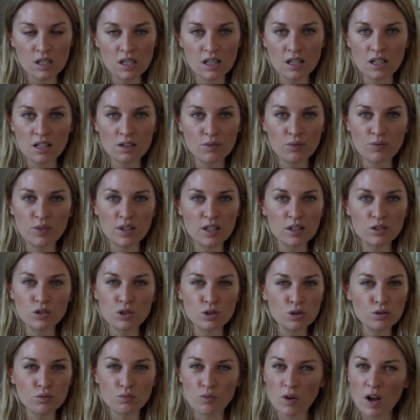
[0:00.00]
It'll feel
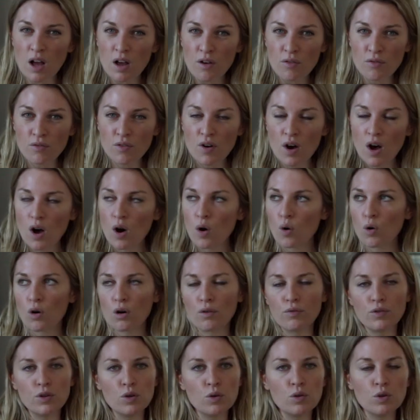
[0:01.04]
too rough, or
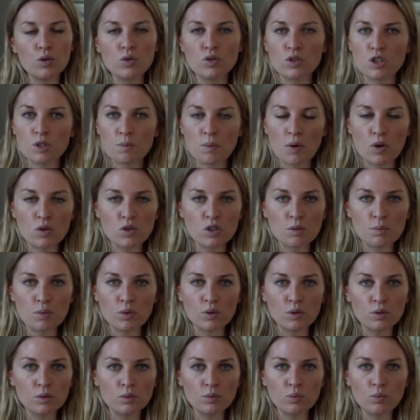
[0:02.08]
if you use
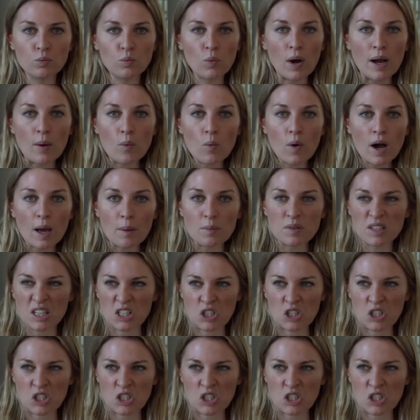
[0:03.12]
disposable wet wipes,